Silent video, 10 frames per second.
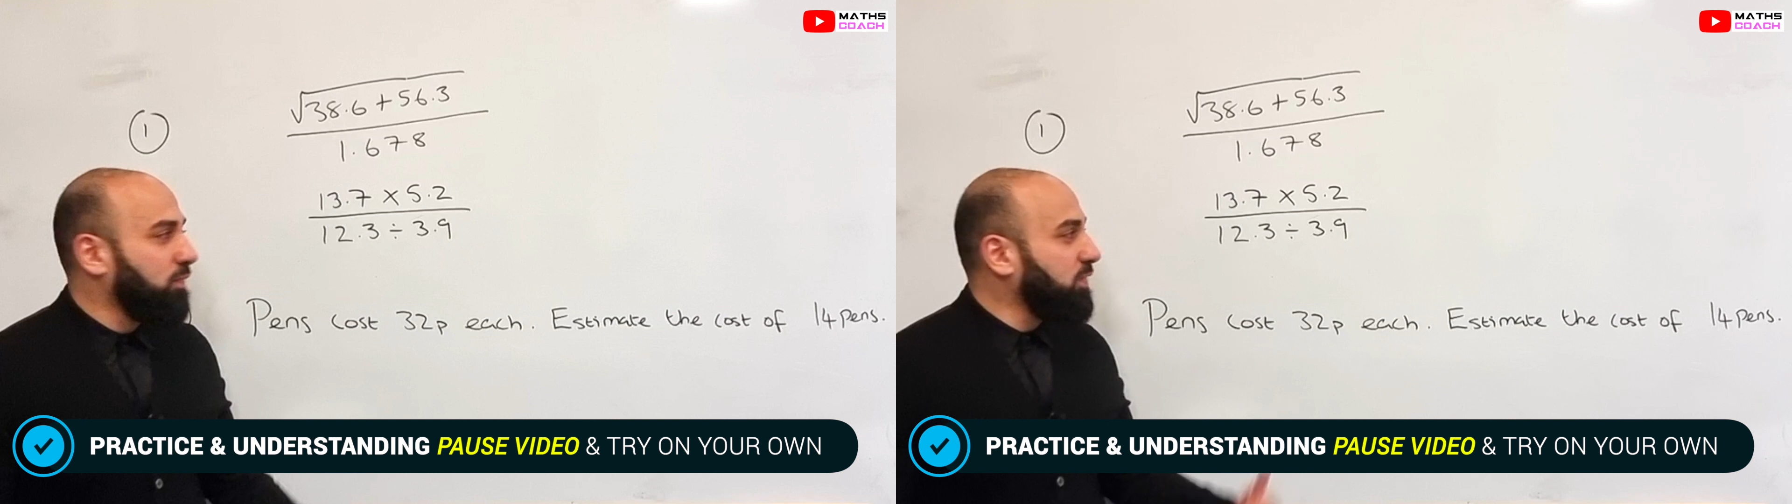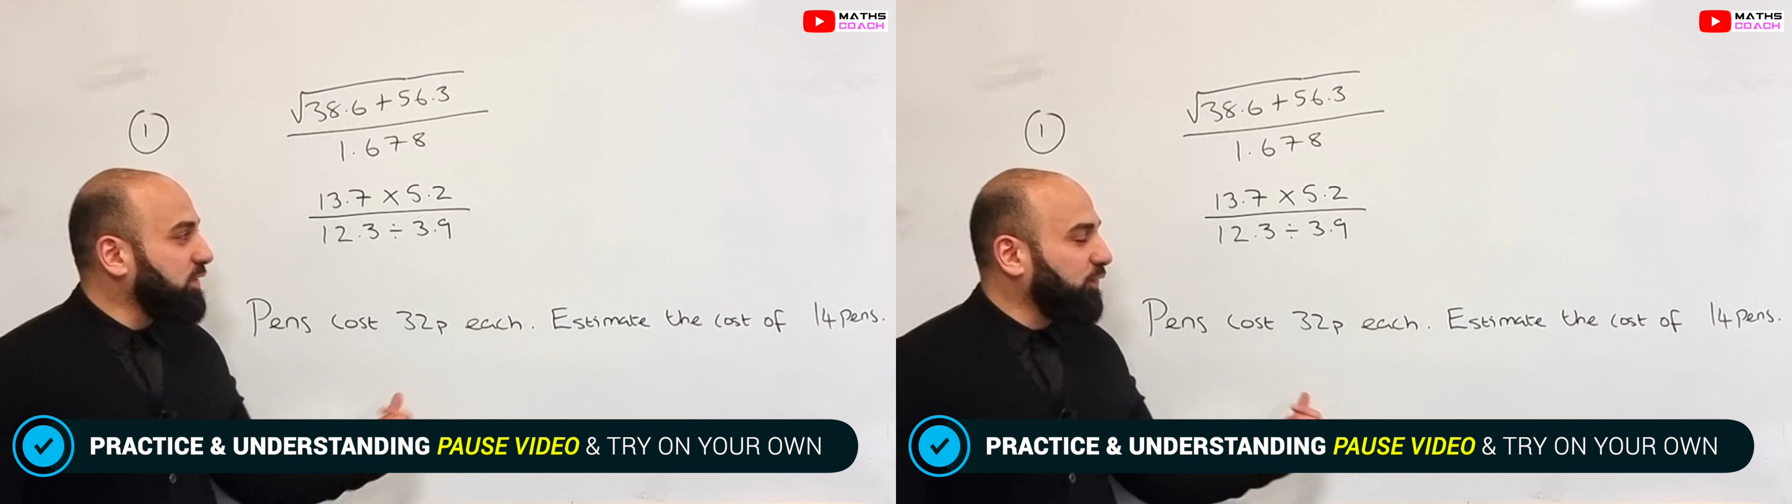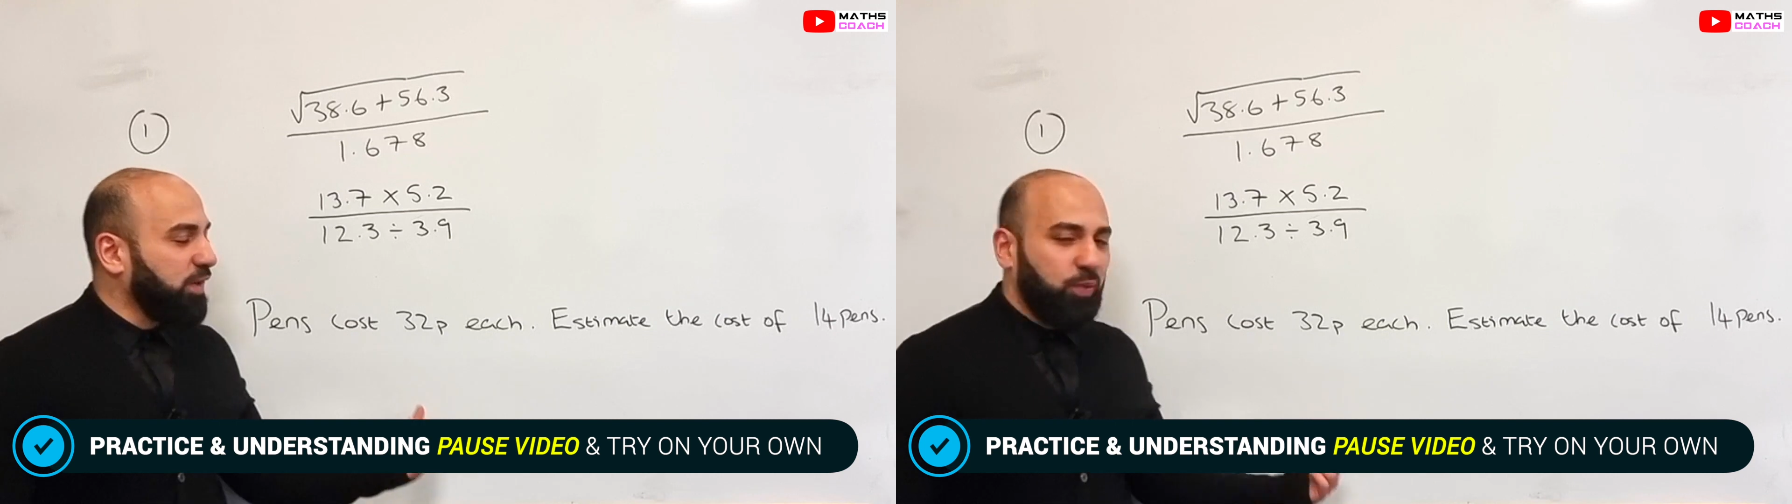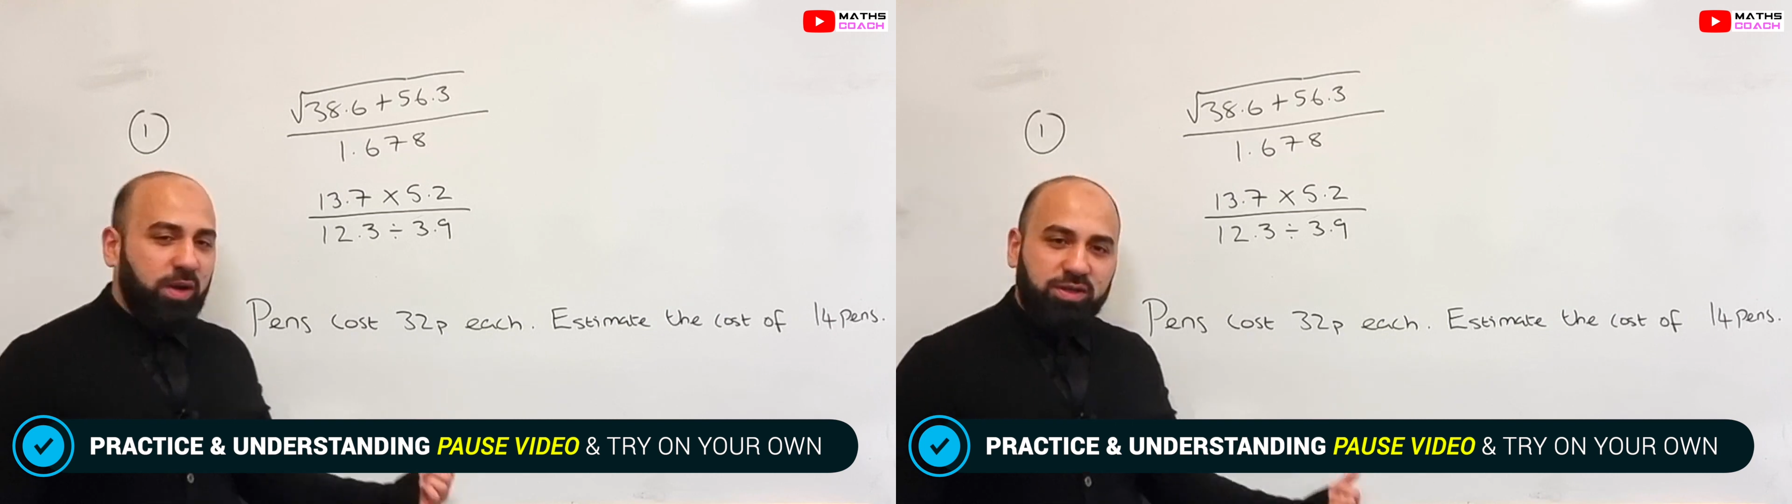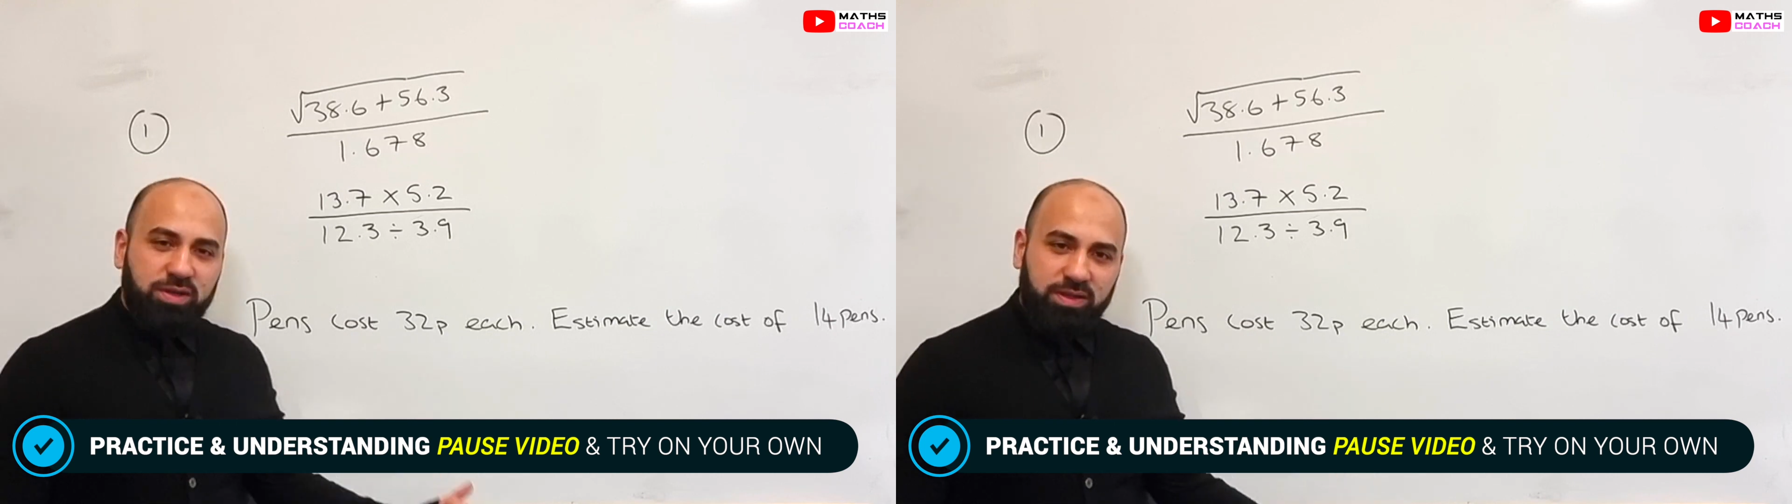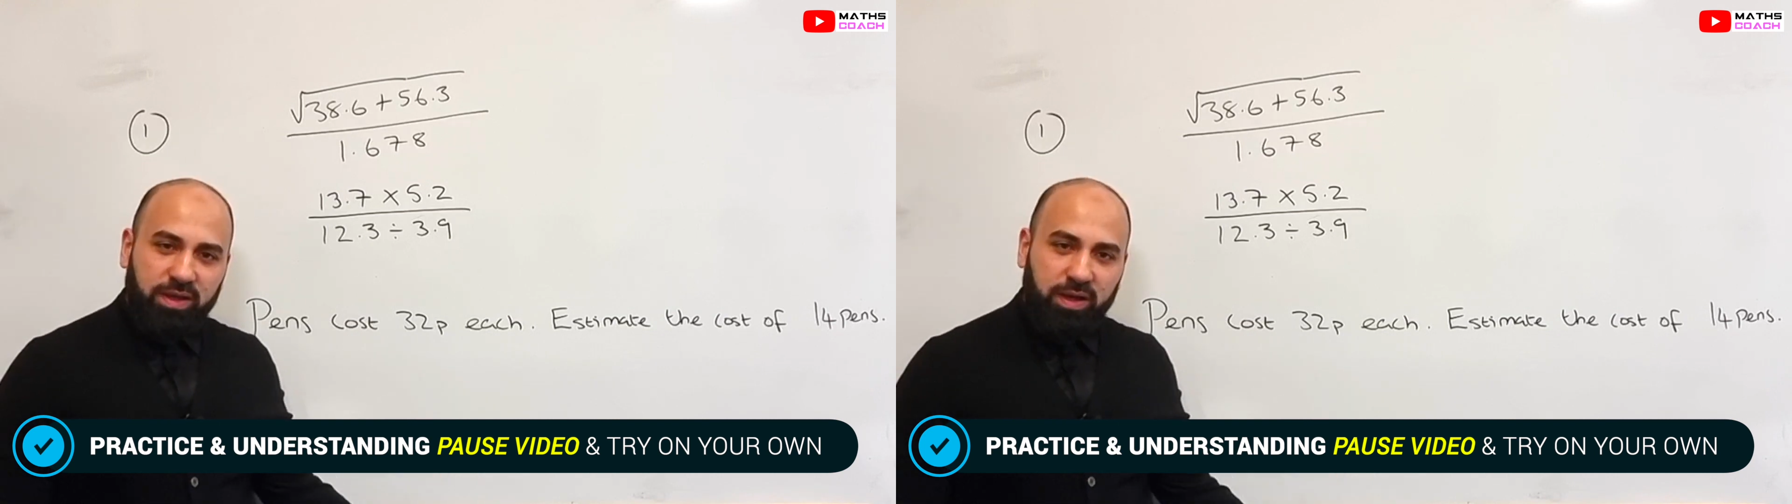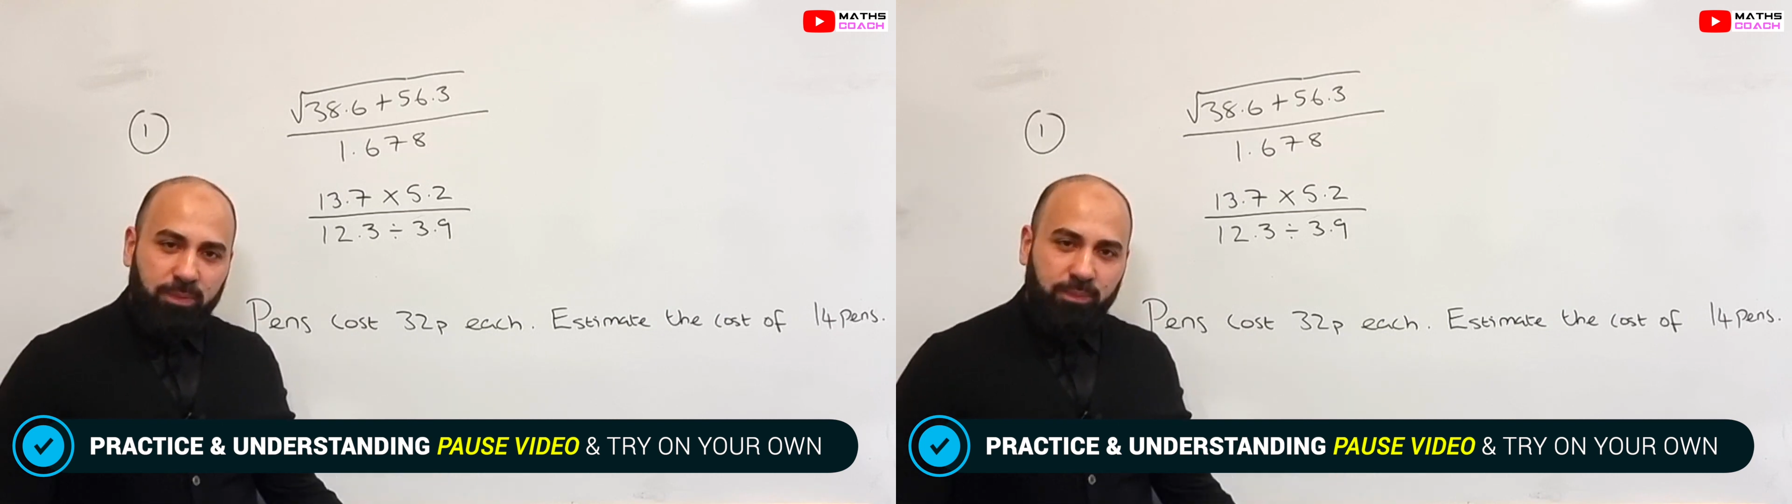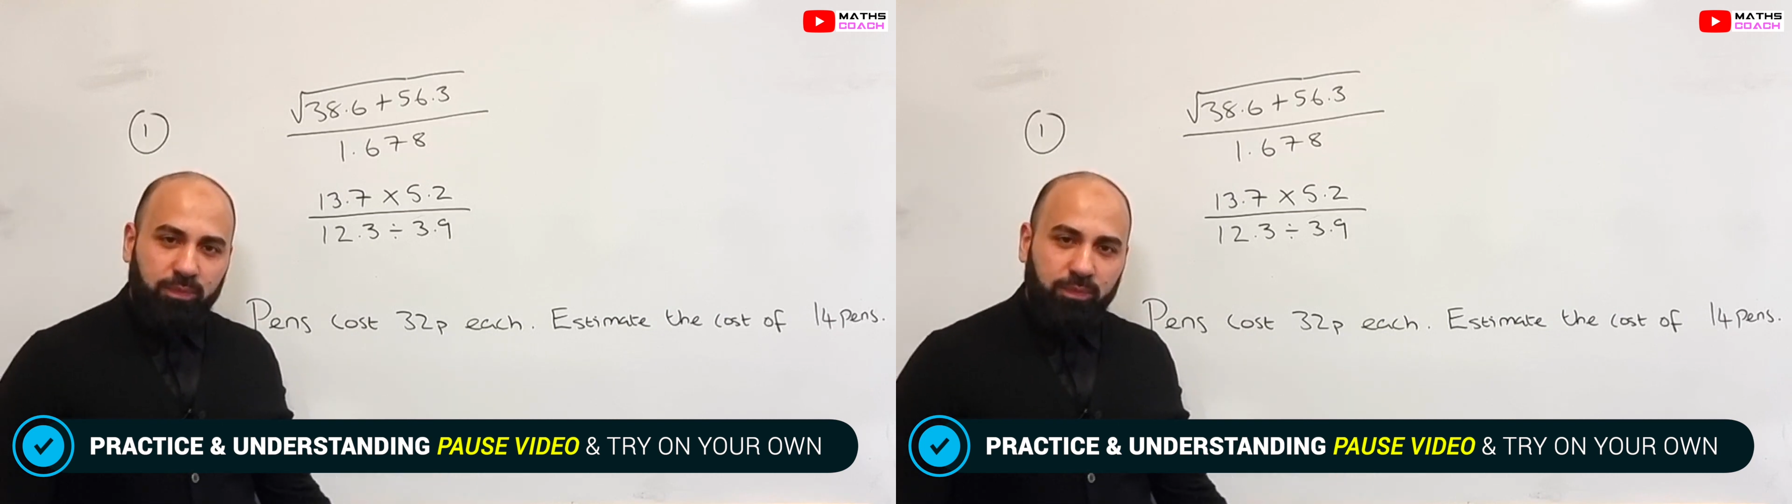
these three questions here.